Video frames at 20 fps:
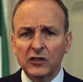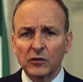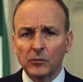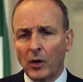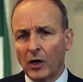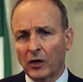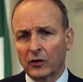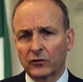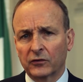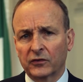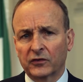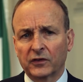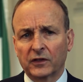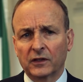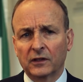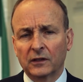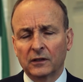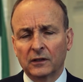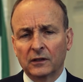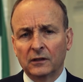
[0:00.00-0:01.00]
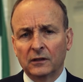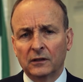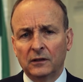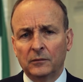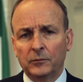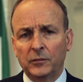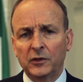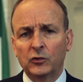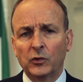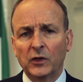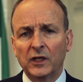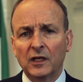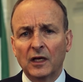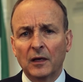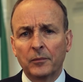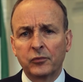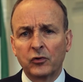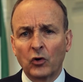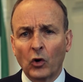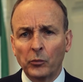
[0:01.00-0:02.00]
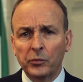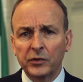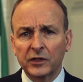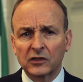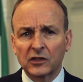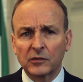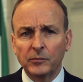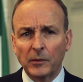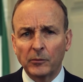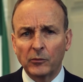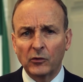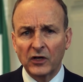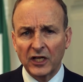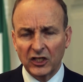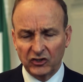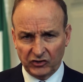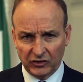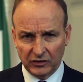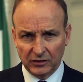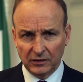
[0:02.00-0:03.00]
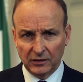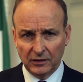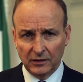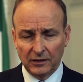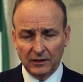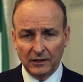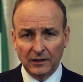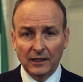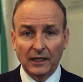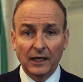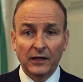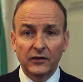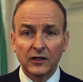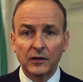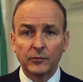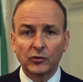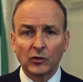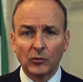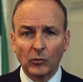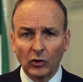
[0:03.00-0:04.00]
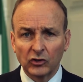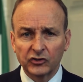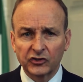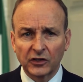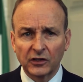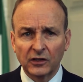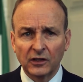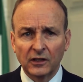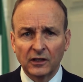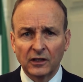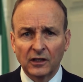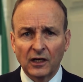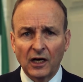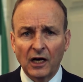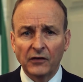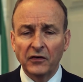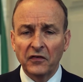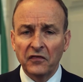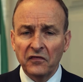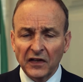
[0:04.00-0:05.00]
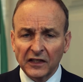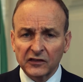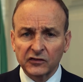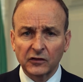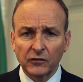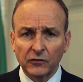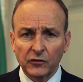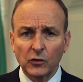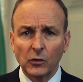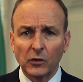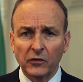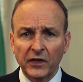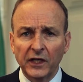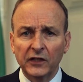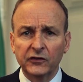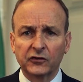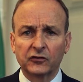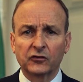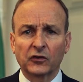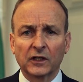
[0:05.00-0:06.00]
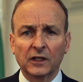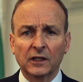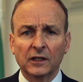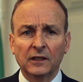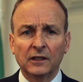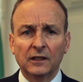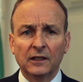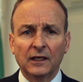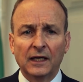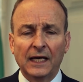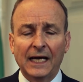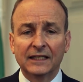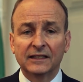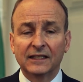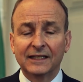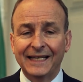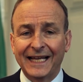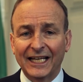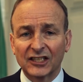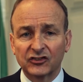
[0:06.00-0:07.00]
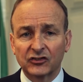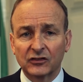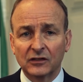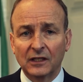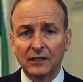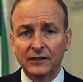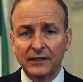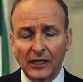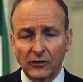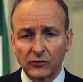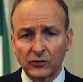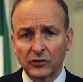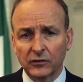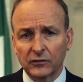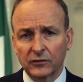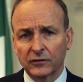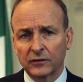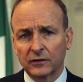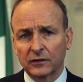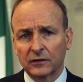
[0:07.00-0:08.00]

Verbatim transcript: democracy between appropriate commemoration and the promotion of a fixed view of history and a national narrative.